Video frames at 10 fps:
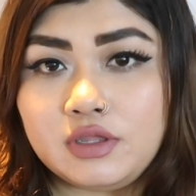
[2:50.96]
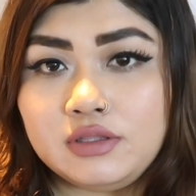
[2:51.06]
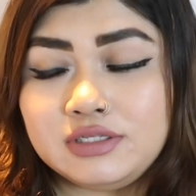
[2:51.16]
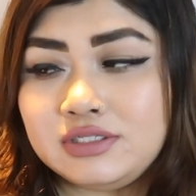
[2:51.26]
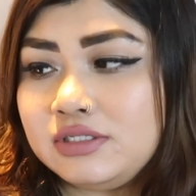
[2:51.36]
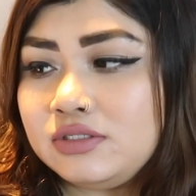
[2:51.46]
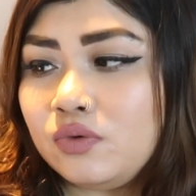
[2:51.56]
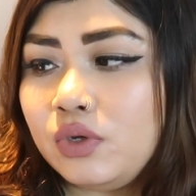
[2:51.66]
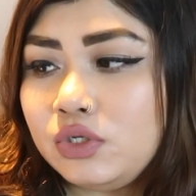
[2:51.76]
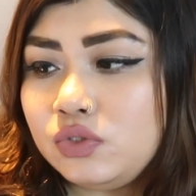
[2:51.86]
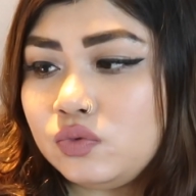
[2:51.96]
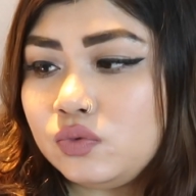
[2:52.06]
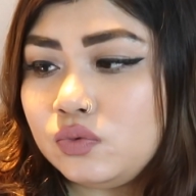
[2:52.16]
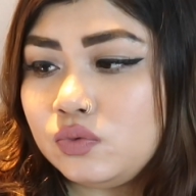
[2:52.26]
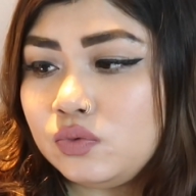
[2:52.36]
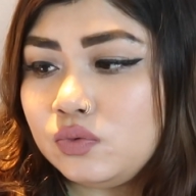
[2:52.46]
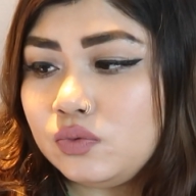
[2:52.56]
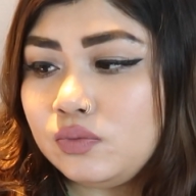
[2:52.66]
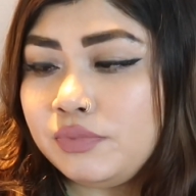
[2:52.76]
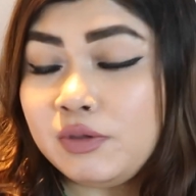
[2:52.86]
this is going to
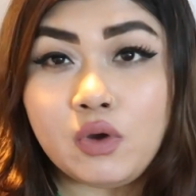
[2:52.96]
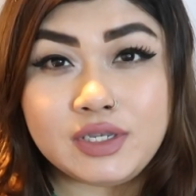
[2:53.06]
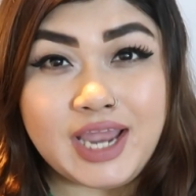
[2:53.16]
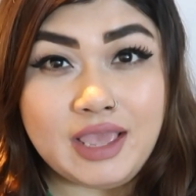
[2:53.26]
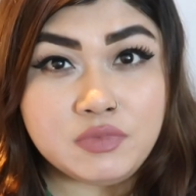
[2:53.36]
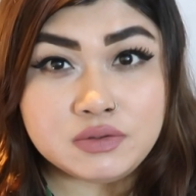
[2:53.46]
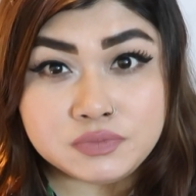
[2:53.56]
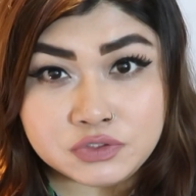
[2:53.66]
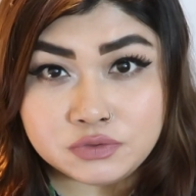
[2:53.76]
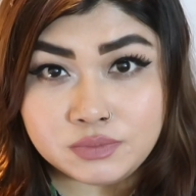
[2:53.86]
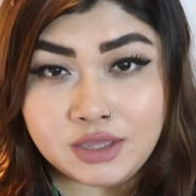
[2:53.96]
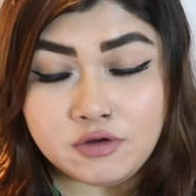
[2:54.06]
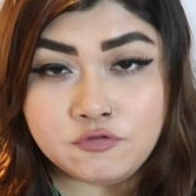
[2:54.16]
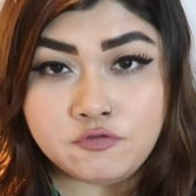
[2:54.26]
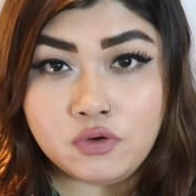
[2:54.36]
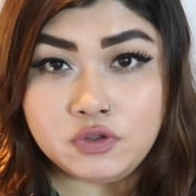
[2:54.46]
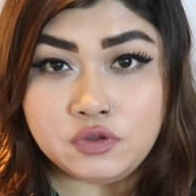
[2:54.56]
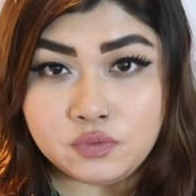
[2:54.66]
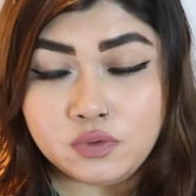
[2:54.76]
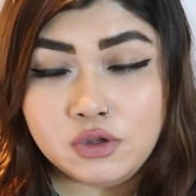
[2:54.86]
be more time consuming for
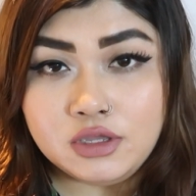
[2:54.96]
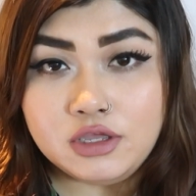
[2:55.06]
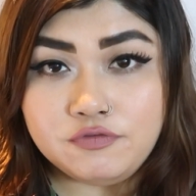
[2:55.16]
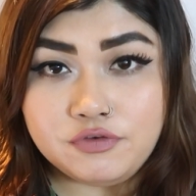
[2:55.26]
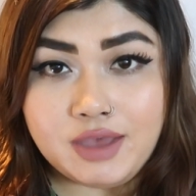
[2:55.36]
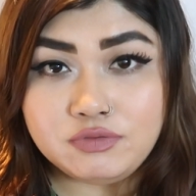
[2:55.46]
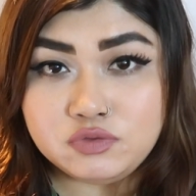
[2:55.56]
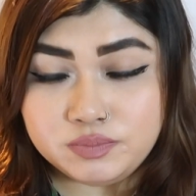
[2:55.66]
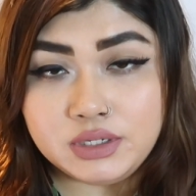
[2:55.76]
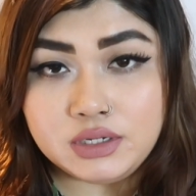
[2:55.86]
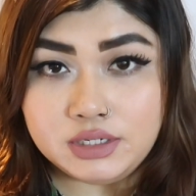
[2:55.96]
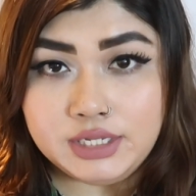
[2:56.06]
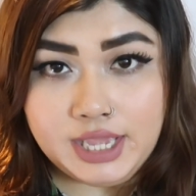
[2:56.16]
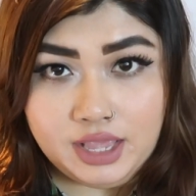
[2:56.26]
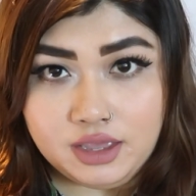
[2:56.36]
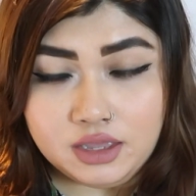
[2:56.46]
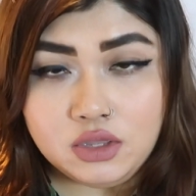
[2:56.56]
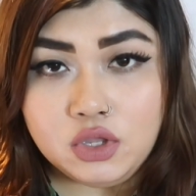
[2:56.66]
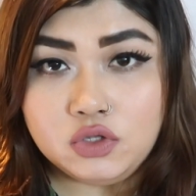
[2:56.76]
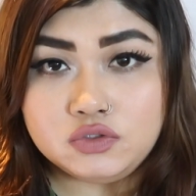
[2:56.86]
you if you have super curly hair.
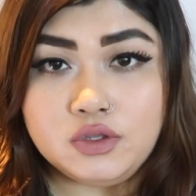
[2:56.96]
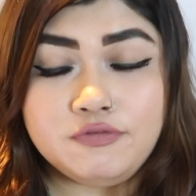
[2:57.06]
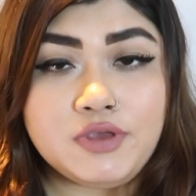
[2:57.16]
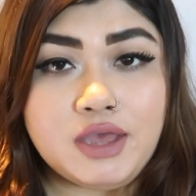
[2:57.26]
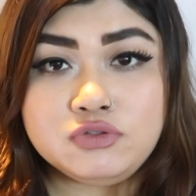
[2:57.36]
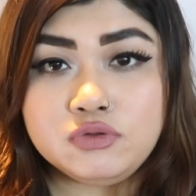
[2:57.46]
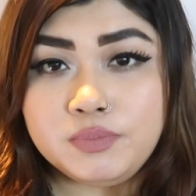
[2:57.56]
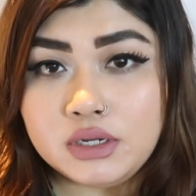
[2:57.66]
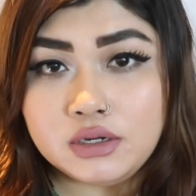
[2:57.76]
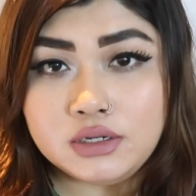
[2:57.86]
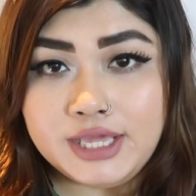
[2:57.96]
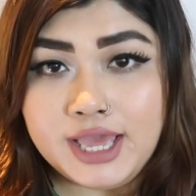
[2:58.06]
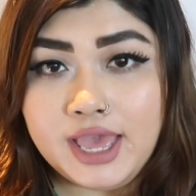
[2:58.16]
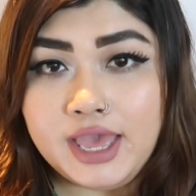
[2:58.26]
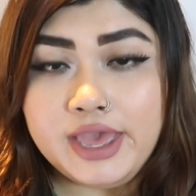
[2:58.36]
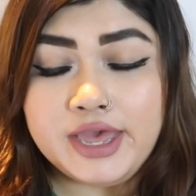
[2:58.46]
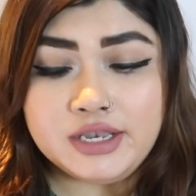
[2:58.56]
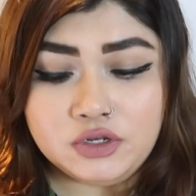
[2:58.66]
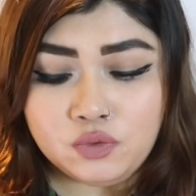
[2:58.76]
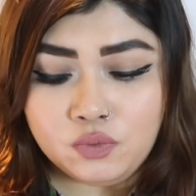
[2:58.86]
So if you have super curly hair
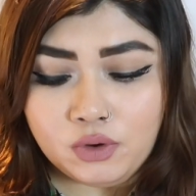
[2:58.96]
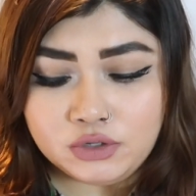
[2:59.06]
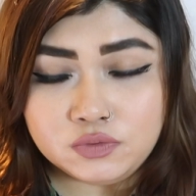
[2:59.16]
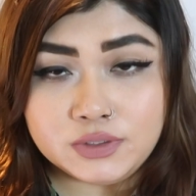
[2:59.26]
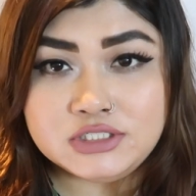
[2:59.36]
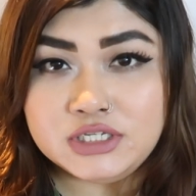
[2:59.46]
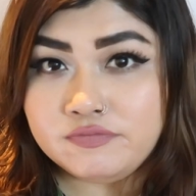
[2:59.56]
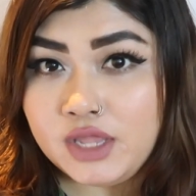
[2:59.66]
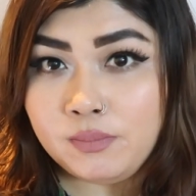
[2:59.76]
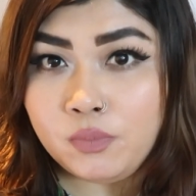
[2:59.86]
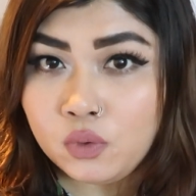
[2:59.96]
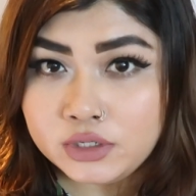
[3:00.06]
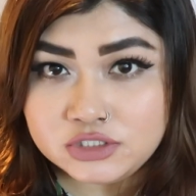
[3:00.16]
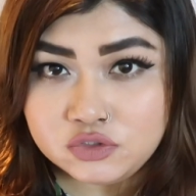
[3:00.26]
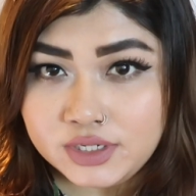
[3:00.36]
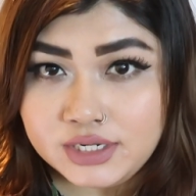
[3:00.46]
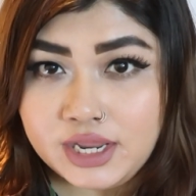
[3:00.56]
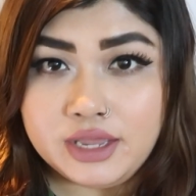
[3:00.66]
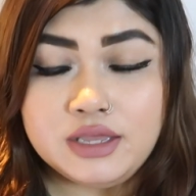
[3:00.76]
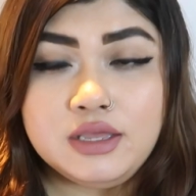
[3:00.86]
and you want to achieve that poker straight
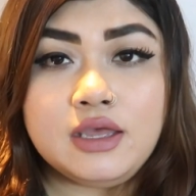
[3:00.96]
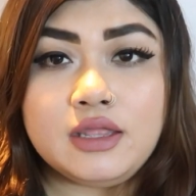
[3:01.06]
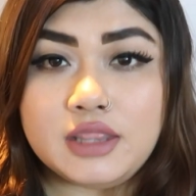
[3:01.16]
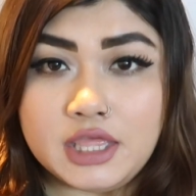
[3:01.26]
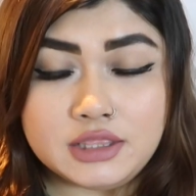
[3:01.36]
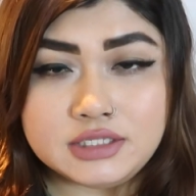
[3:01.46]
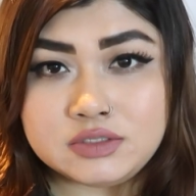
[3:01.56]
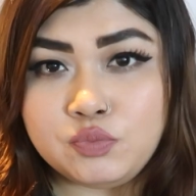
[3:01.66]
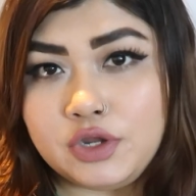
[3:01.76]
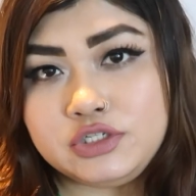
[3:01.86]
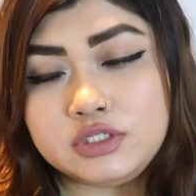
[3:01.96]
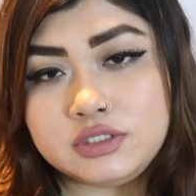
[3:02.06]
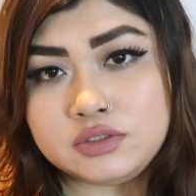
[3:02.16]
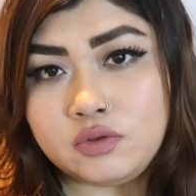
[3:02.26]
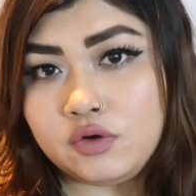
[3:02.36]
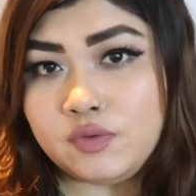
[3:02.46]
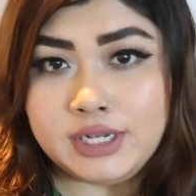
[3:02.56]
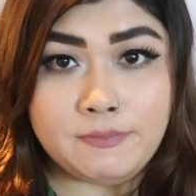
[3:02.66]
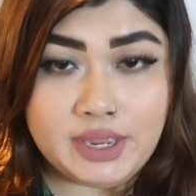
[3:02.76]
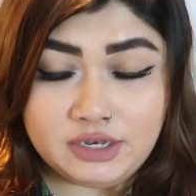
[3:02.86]
hair, then this brush is not
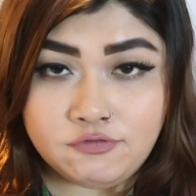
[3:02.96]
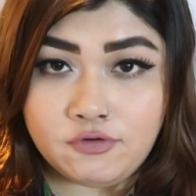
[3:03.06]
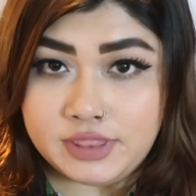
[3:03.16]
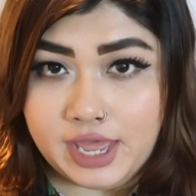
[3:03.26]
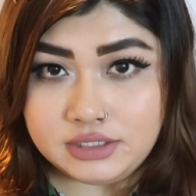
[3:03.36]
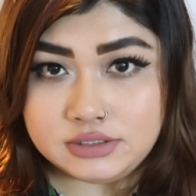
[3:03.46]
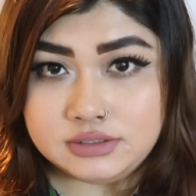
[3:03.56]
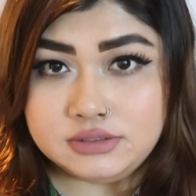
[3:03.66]
really meant for that.